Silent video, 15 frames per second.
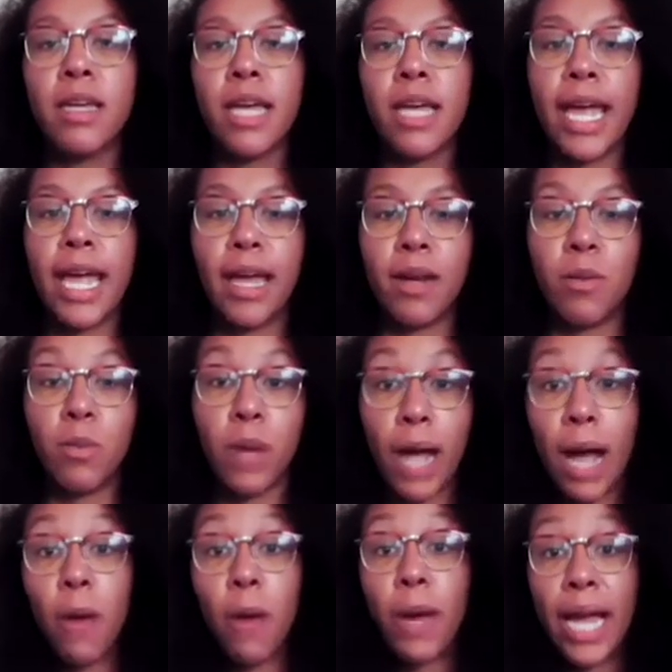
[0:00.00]
and
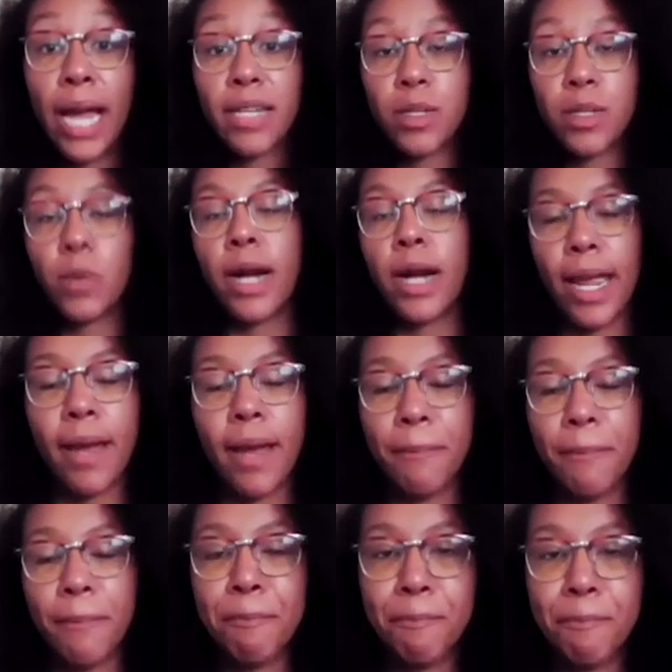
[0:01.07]
how I got to where I
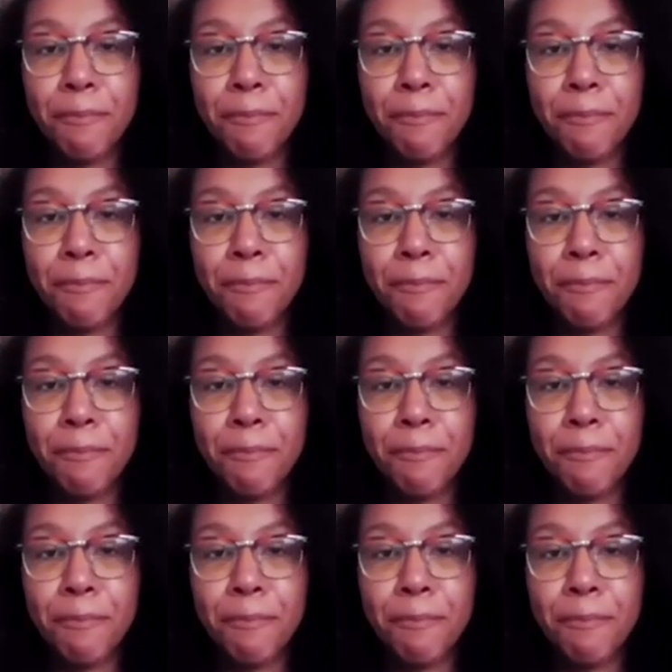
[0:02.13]
am.